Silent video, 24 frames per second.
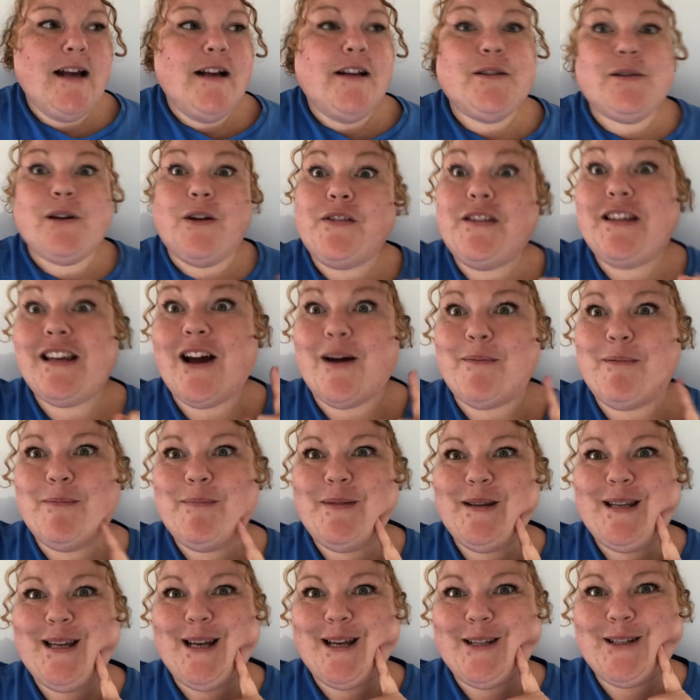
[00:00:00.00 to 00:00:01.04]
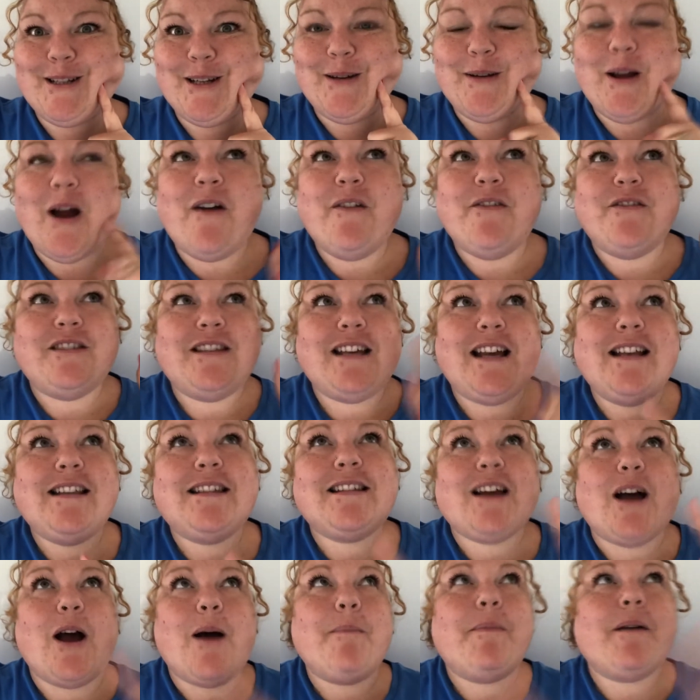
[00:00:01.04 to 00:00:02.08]
So I've set up a petition. I've
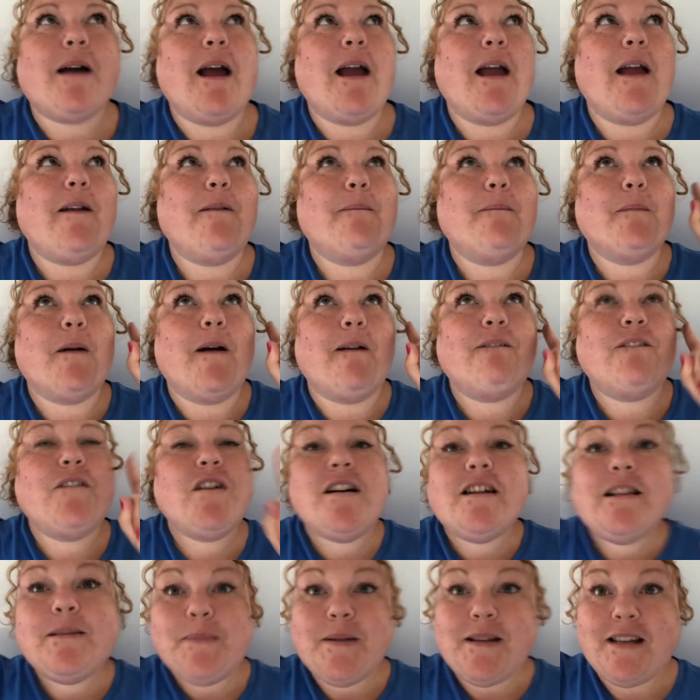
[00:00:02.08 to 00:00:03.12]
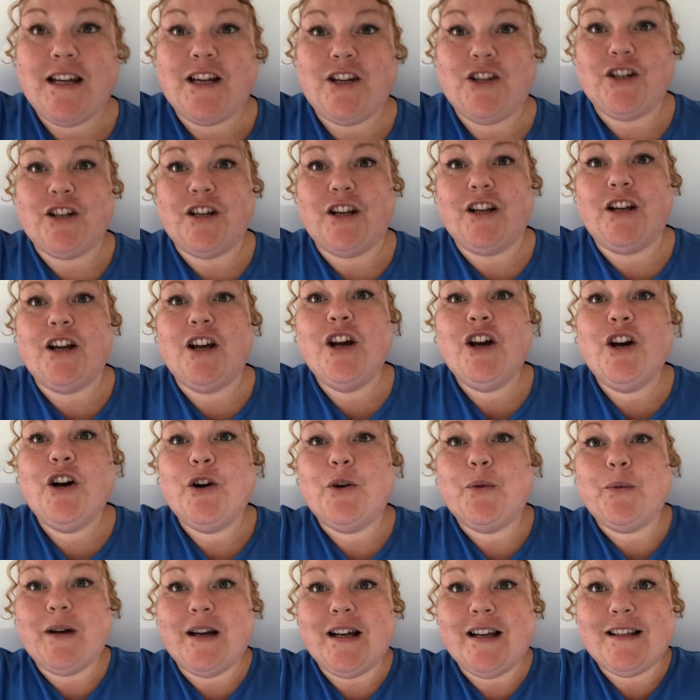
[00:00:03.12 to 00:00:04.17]
set up my first petition,
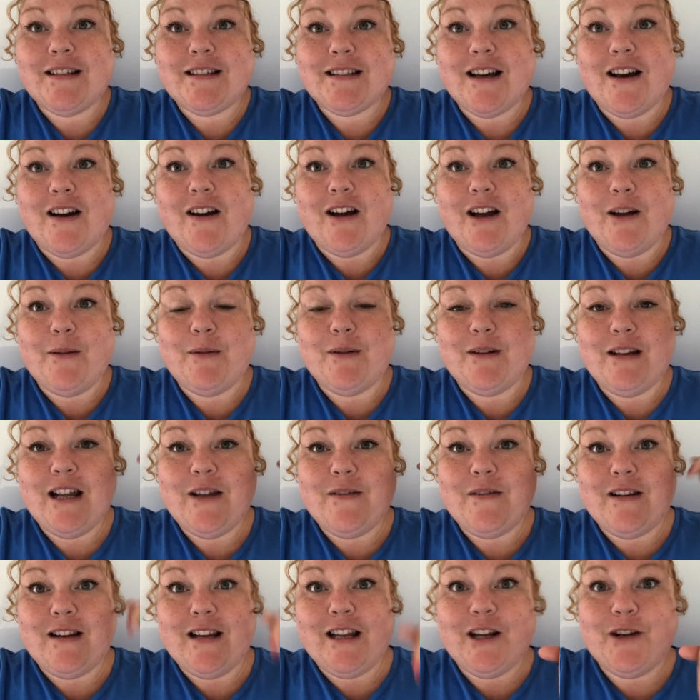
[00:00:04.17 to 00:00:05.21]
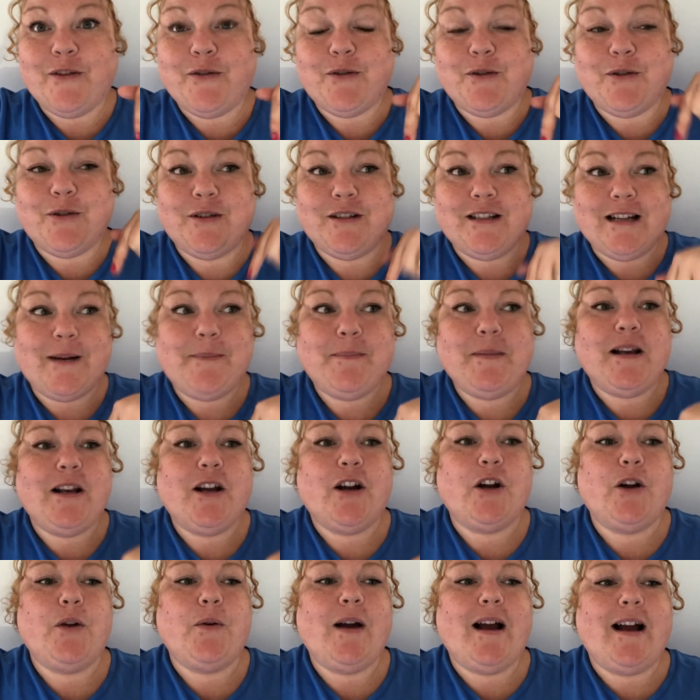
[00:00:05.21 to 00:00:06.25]
which I will leave a link for down below.